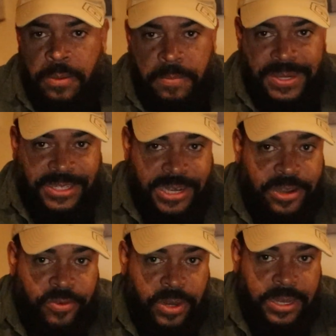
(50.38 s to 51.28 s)
but
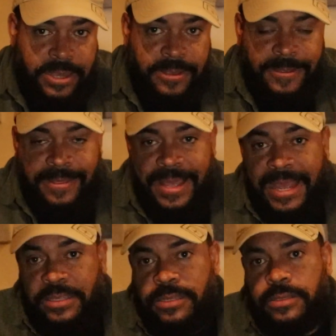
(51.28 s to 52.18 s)
generally
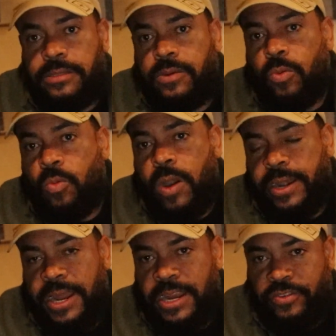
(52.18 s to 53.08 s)
that's
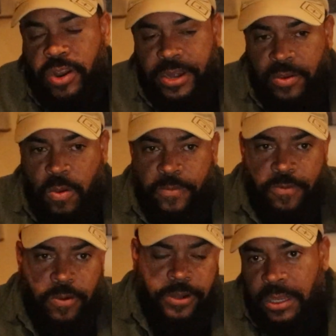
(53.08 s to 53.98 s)
what I try to go
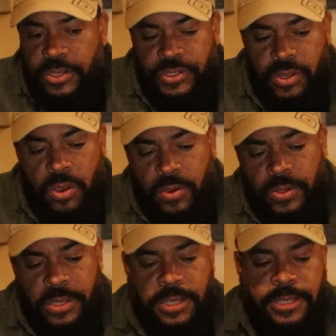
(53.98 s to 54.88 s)
for.
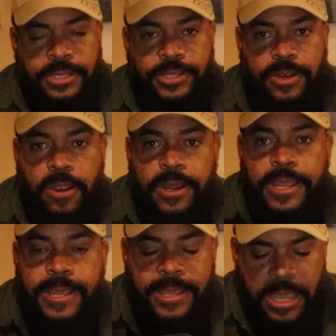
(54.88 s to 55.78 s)
So
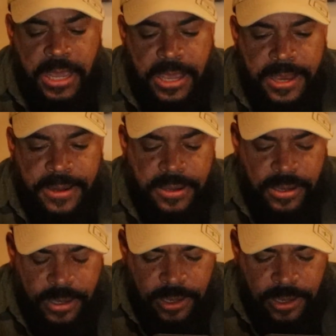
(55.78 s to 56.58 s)
starting in